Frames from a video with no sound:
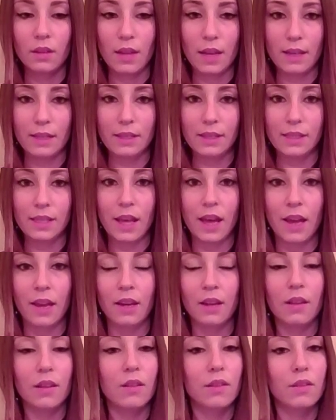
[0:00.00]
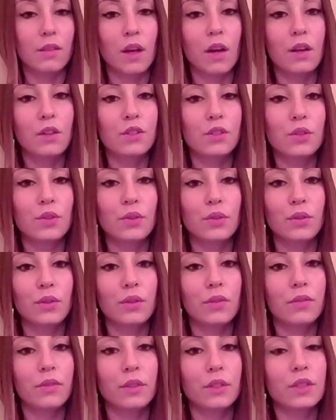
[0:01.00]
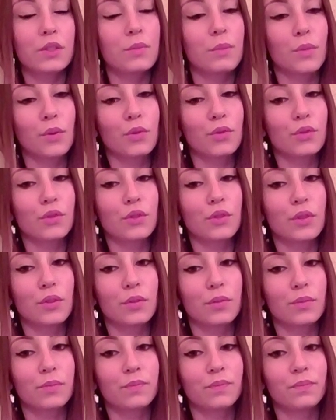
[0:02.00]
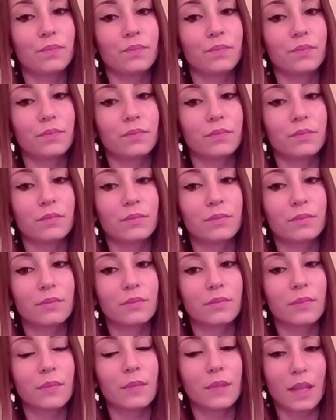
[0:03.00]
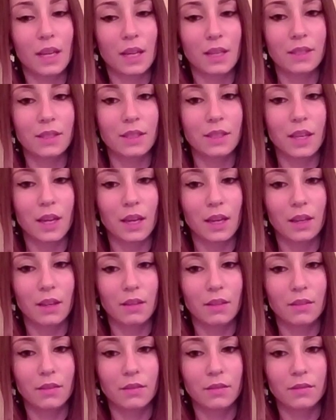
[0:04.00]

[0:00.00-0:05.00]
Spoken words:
Next slide. Logical versus emotional. Next slide.